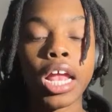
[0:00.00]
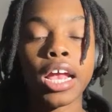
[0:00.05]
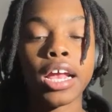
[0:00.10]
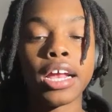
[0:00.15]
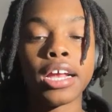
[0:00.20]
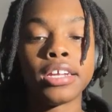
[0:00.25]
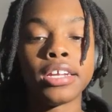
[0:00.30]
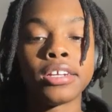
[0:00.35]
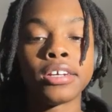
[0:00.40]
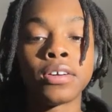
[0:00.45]

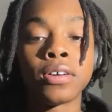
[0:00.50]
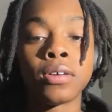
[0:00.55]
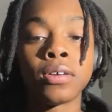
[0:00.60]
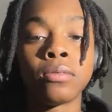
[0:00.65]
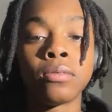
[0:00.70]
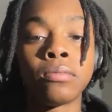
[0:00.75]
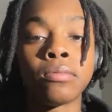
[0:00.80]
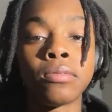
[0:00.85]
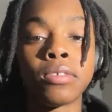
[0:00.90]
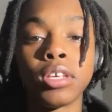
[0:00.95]

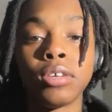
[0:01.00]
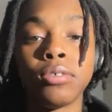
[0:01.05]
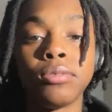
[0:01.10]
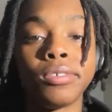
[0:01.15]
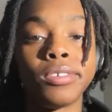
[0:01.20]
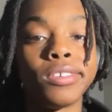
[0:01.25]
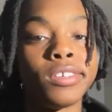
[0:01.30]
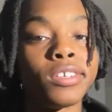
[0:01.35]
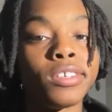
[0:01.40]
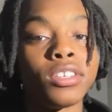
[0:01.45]
and you
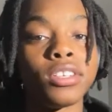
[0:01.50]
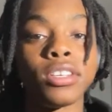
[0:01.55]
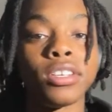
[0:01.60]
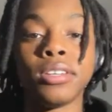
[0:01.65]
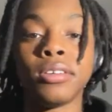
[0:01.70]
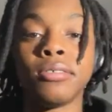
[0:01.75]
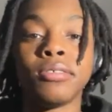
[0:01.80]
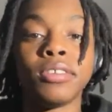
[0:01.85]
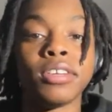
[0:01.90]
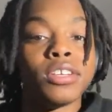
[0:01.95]
was just
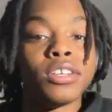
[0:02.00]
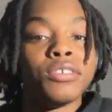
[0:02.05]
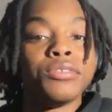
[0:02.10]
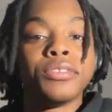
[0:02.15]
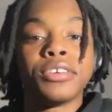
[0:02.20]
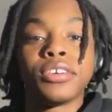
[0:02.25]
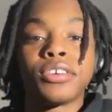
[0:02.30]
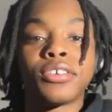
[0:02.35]
sitting up there doing